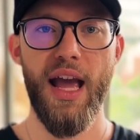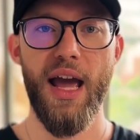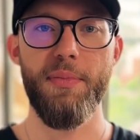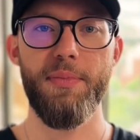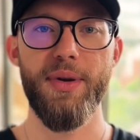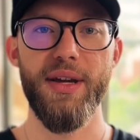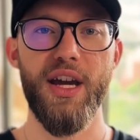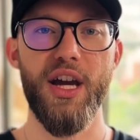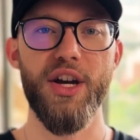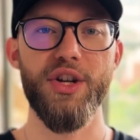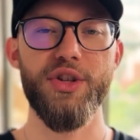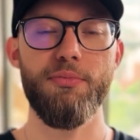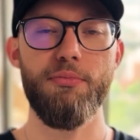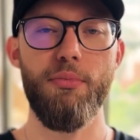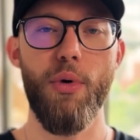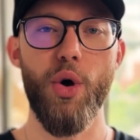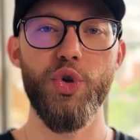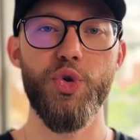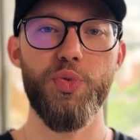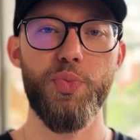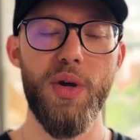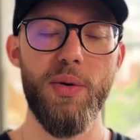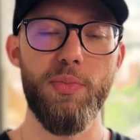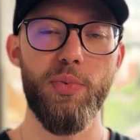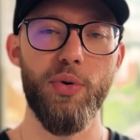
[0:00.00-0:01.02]
And because
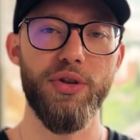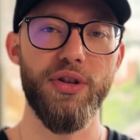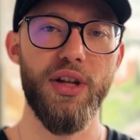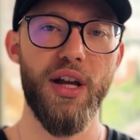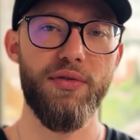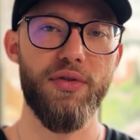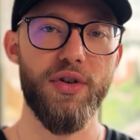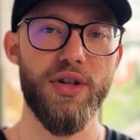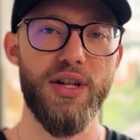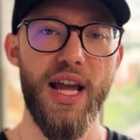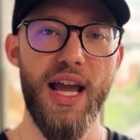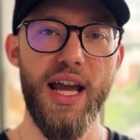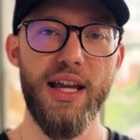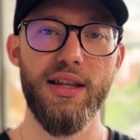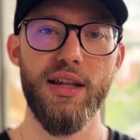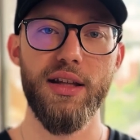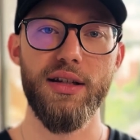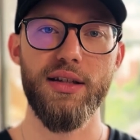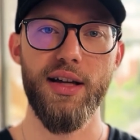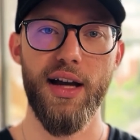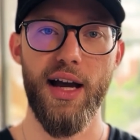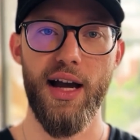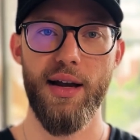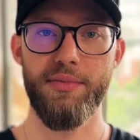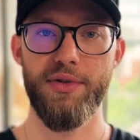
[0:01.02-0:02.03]
most people never take the
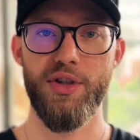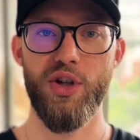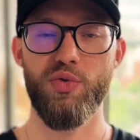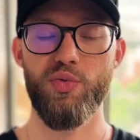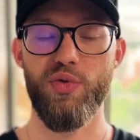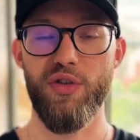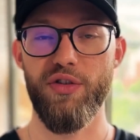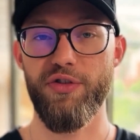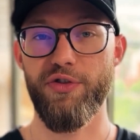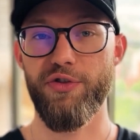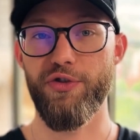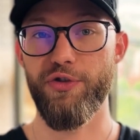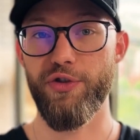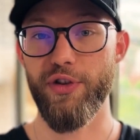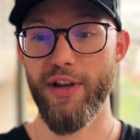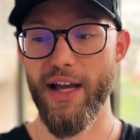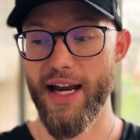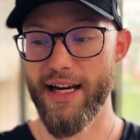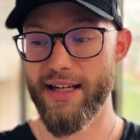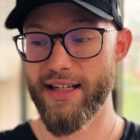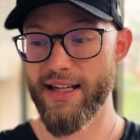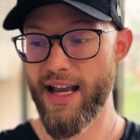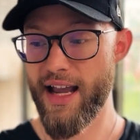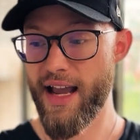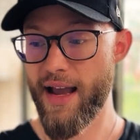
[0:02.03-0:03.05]
time to
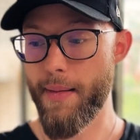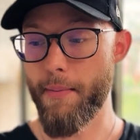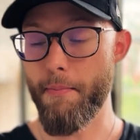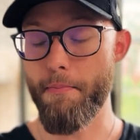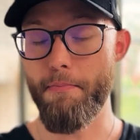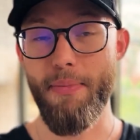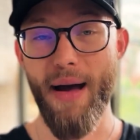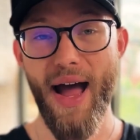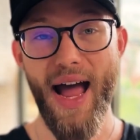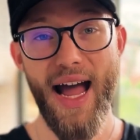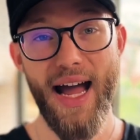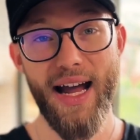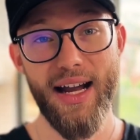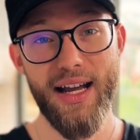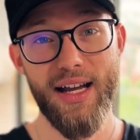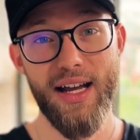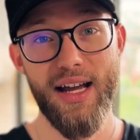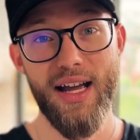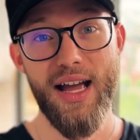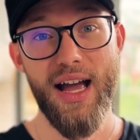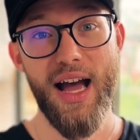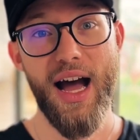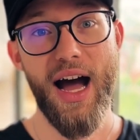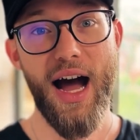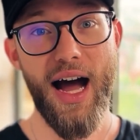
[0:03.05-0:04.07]
reflect back
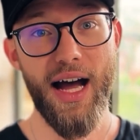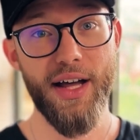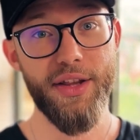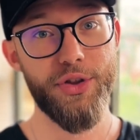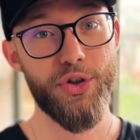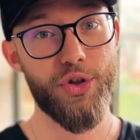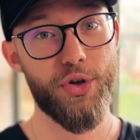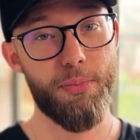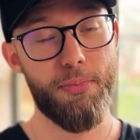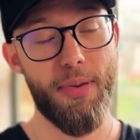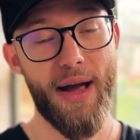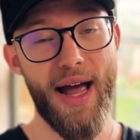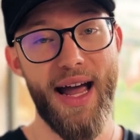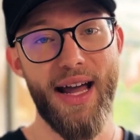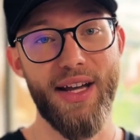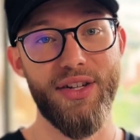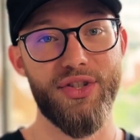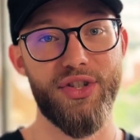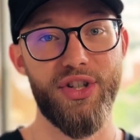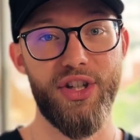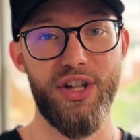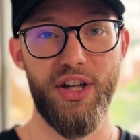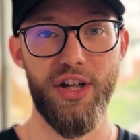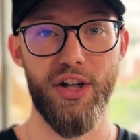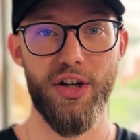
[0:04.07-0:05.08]
on their
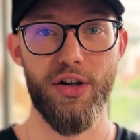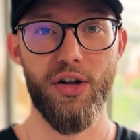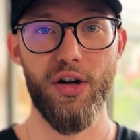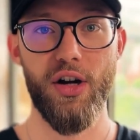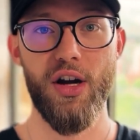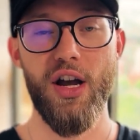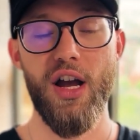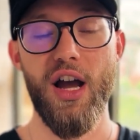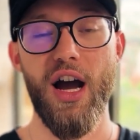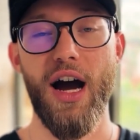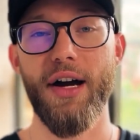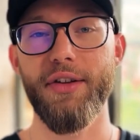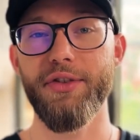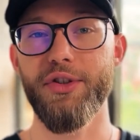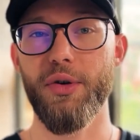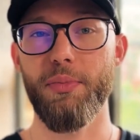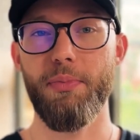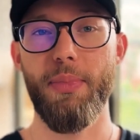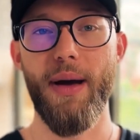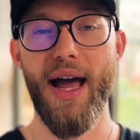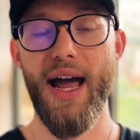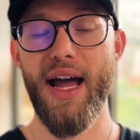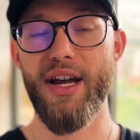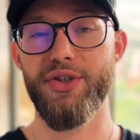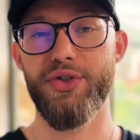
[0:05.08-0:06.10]
past year, on their
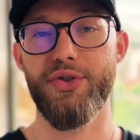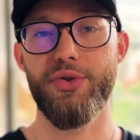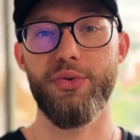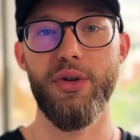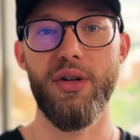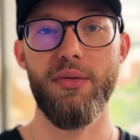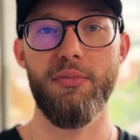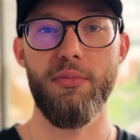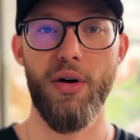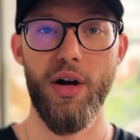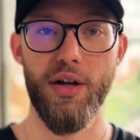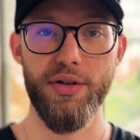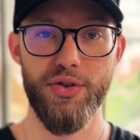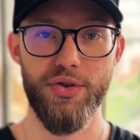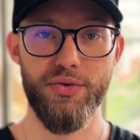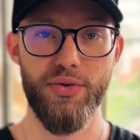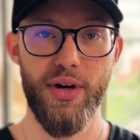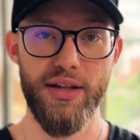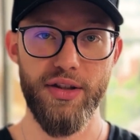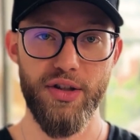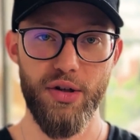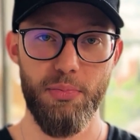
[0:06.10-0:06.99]
past 3 months, right?